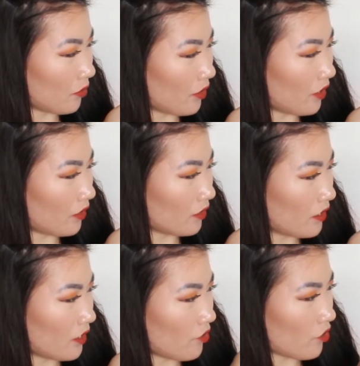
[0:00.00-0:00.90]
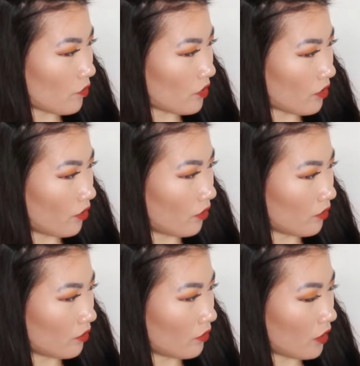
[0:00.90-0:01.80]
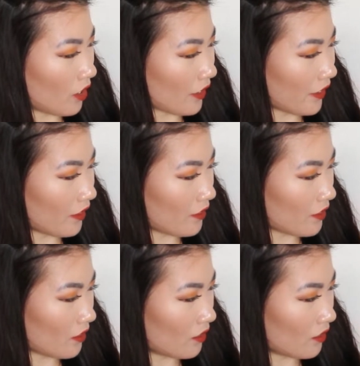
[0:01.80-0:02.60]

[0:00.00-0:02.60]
crown, gemstone, locket,